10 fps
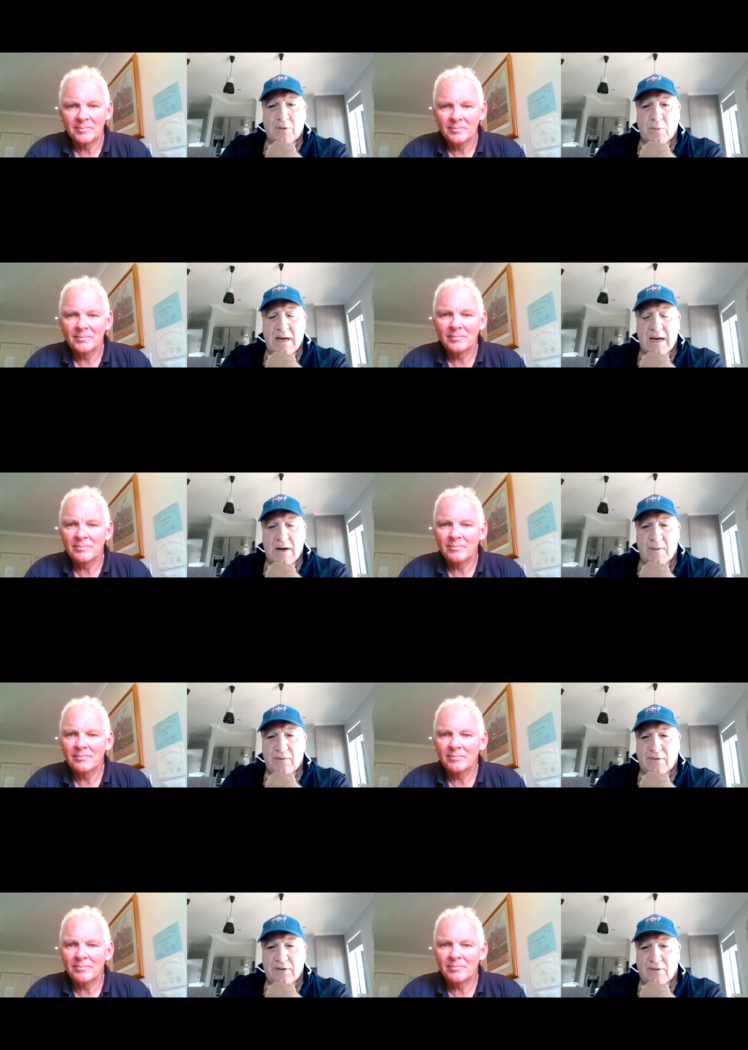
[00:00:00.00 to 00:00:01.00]
Speaker 1: so we now
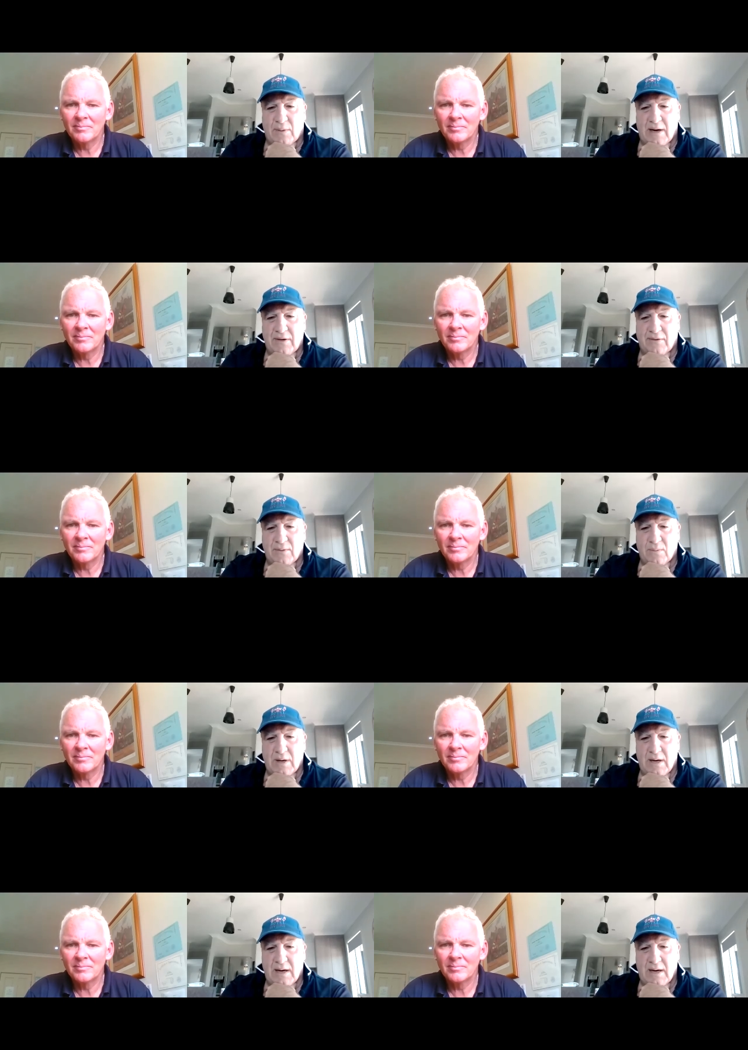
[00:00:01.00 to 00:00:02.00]
have a situation
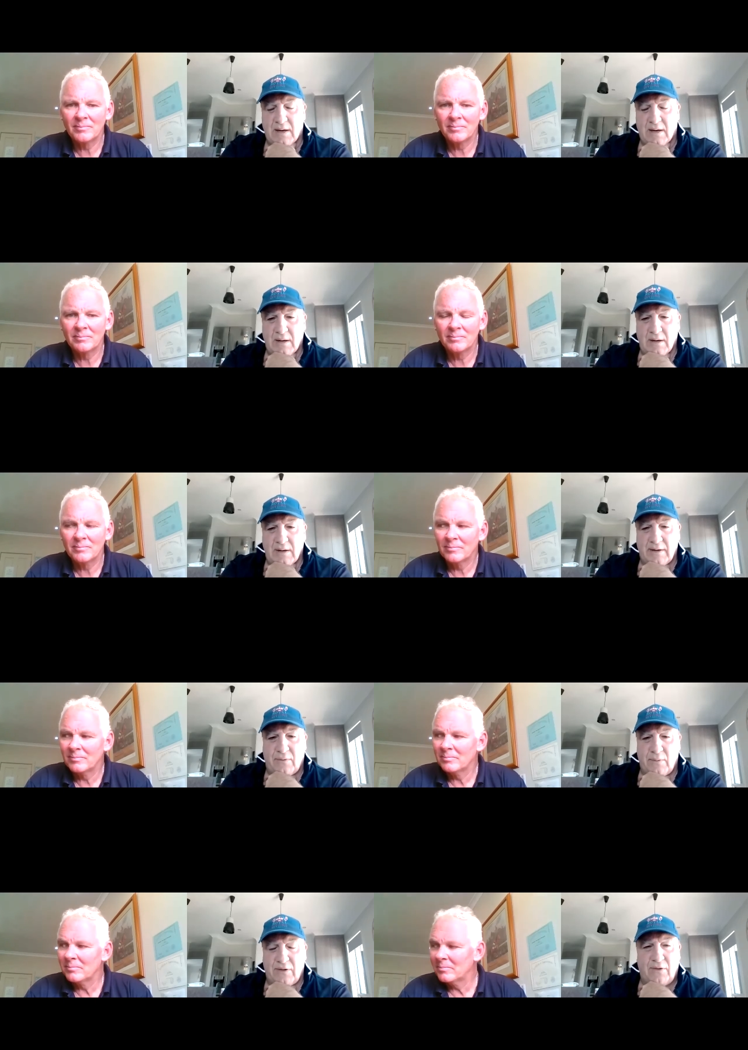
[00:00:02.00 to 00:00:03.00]
where I
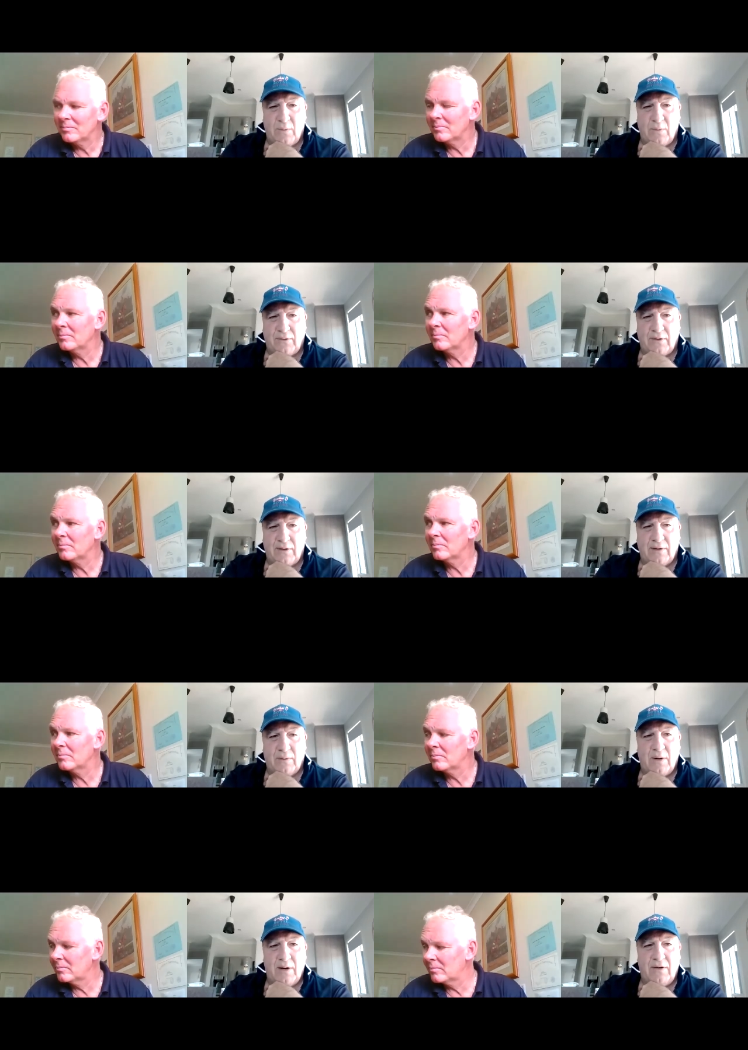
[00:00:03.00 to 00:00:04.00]
think it's Richard Wilson and
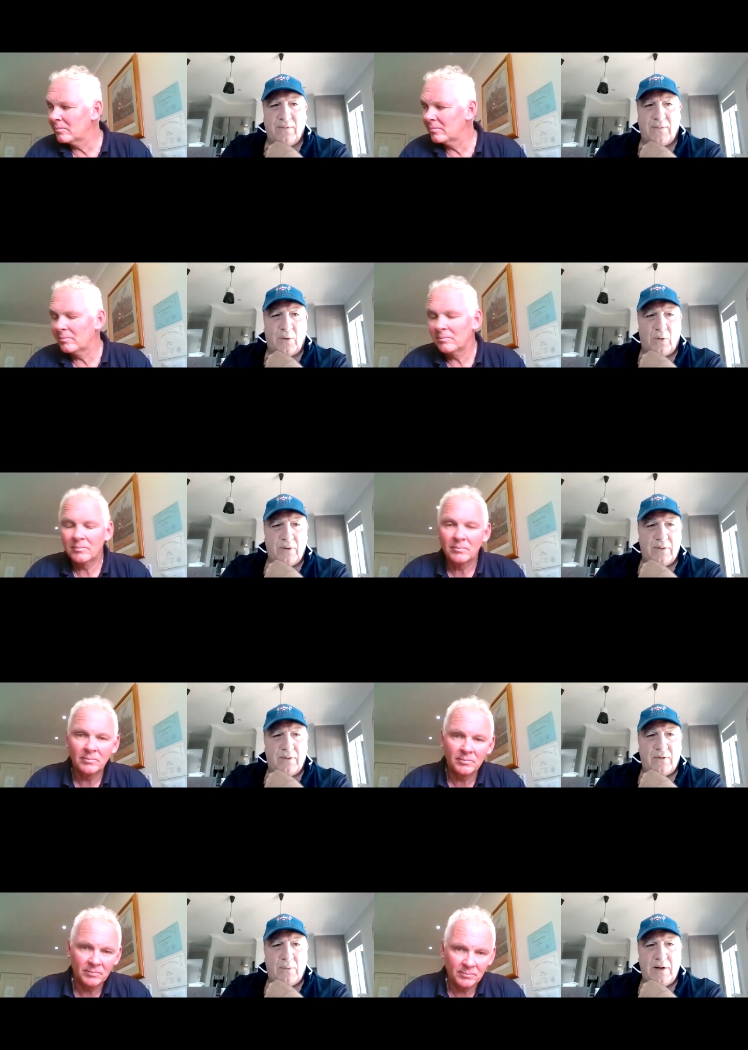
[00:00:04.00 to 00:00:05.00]
Louise Vaughan
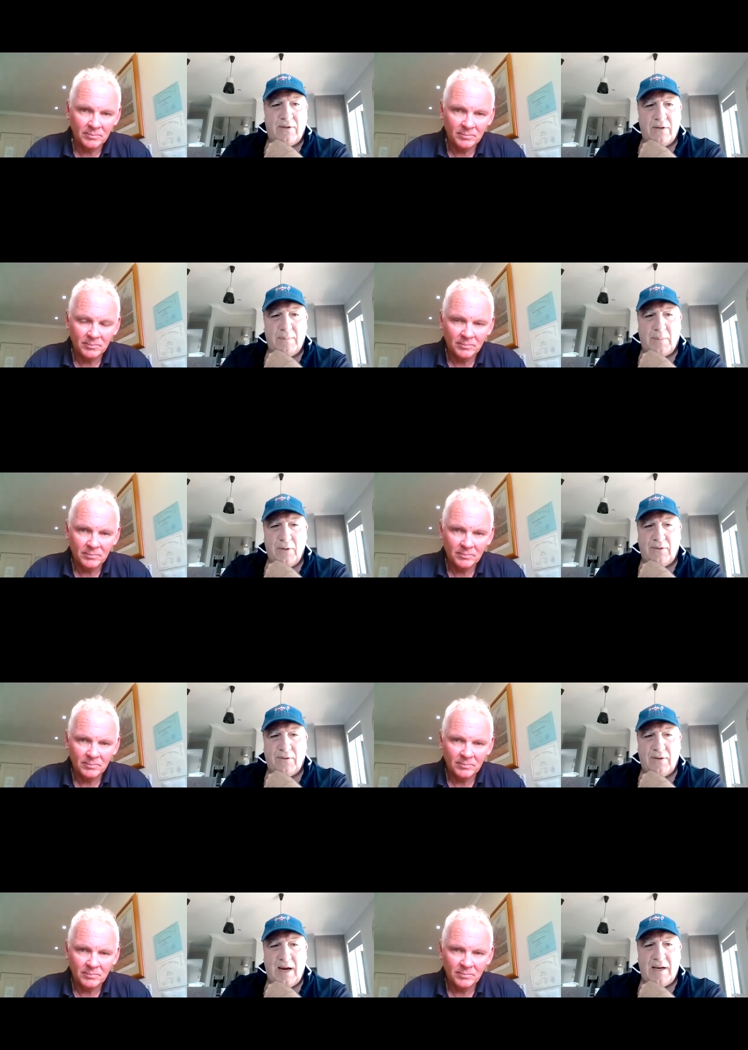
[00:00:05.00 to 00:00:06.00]
on twenty-two
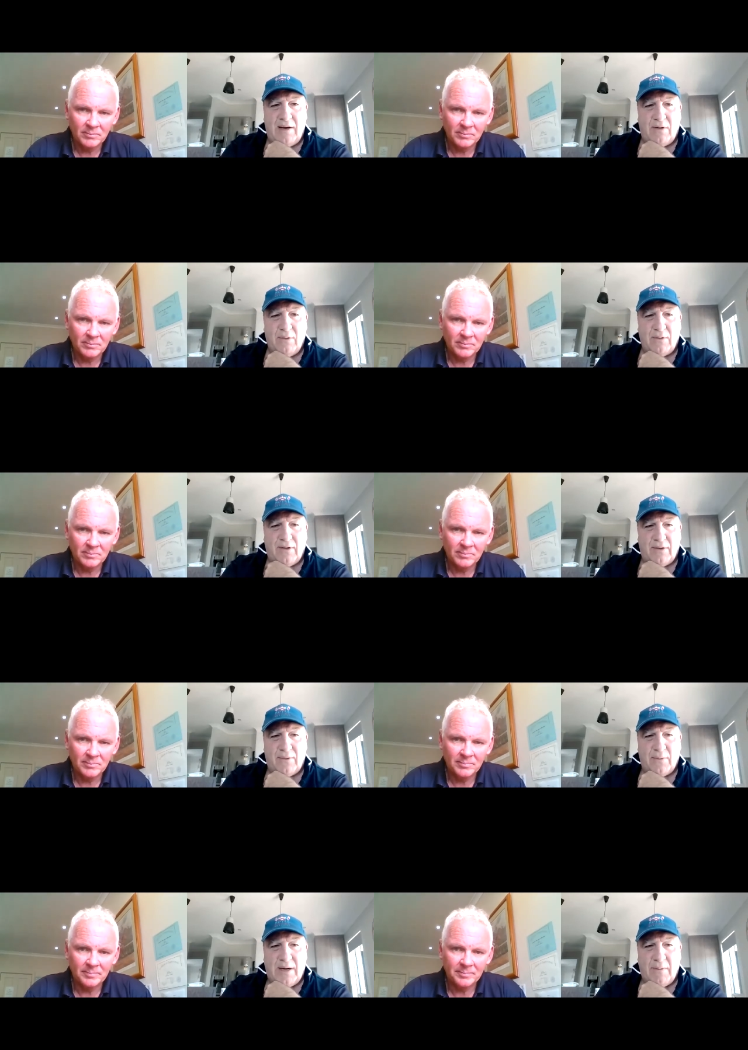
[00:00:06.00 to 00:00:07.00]
points, and Eddie Cook's
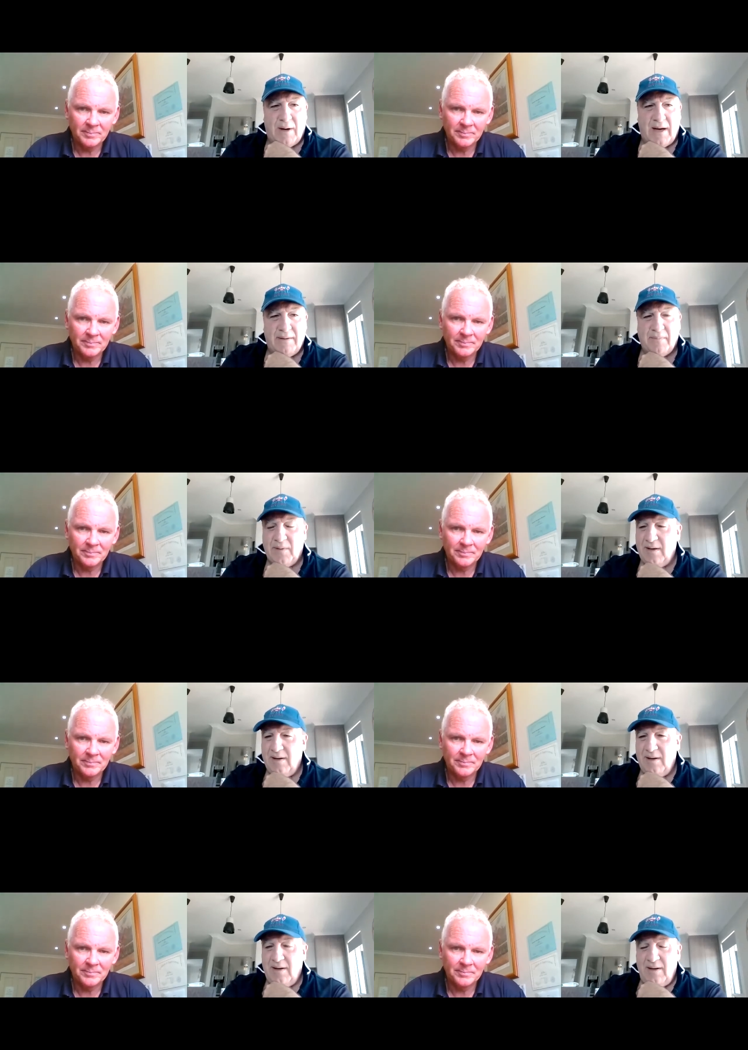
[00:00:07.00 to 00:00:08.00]
on twenty-one.
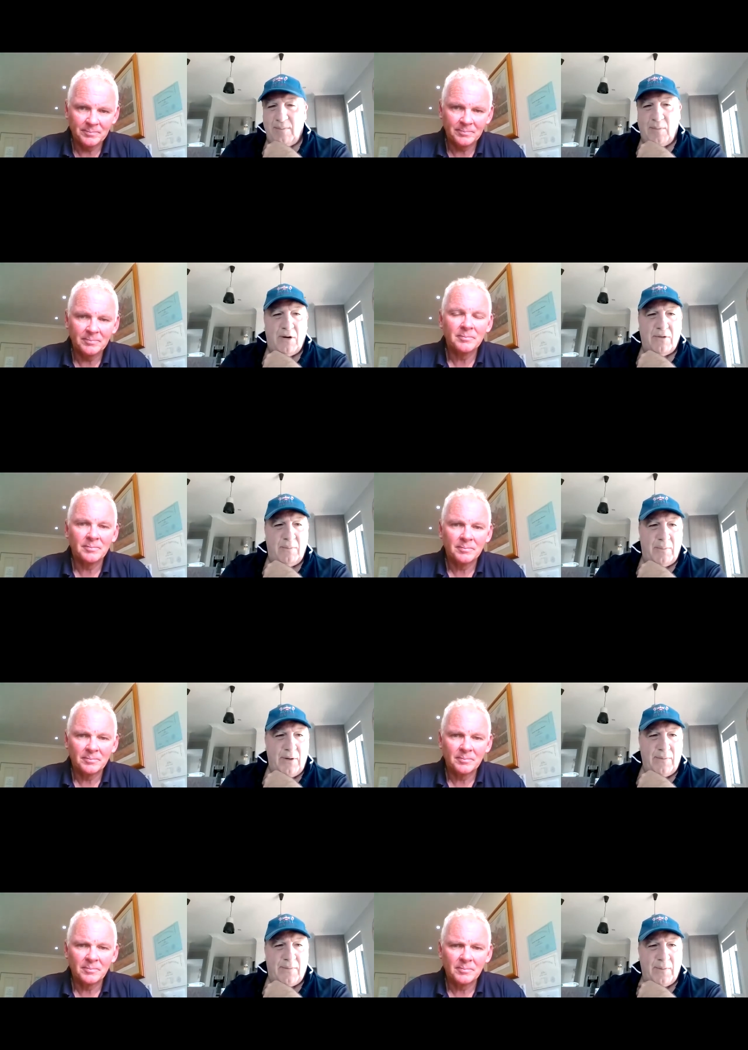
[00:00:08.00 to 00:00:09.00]
Michael
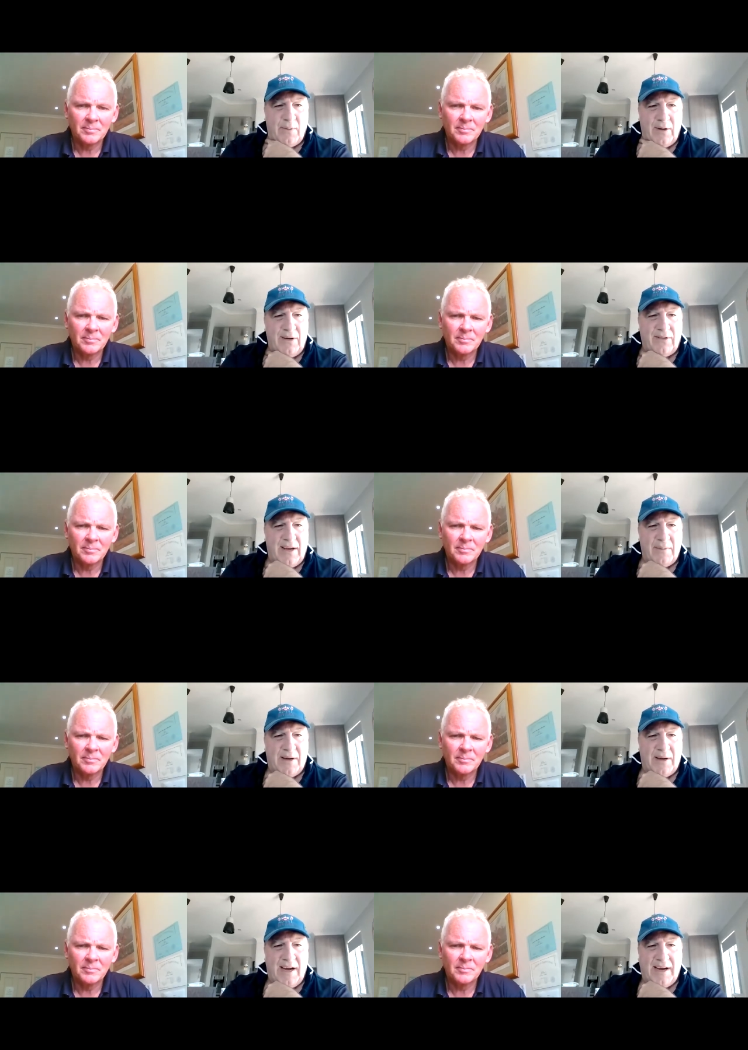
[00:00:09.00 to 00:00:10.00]
Byrne from Queensland
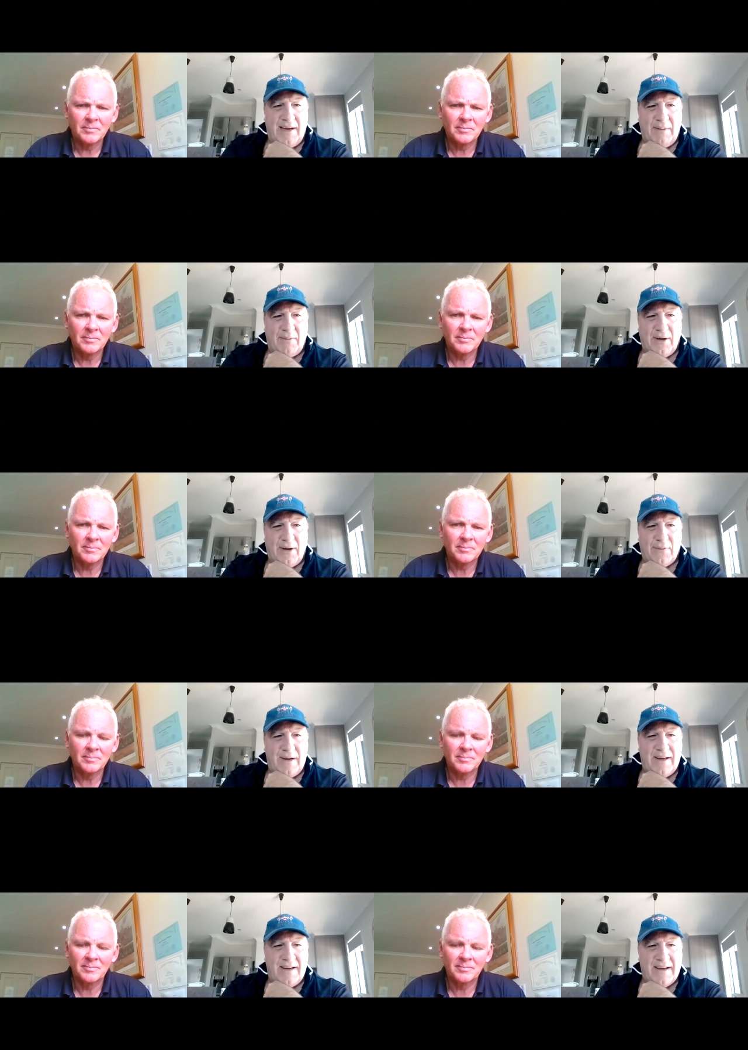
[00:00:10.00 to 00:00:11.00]
will be kicking himself.
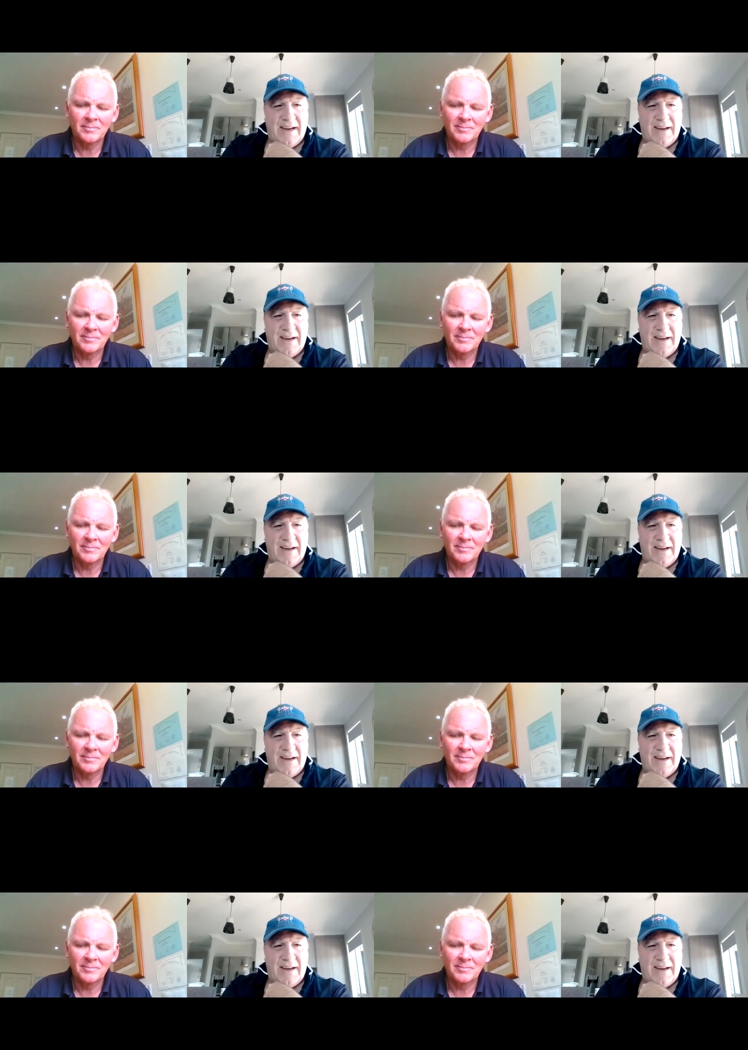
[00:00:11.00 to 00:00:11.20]
He didn't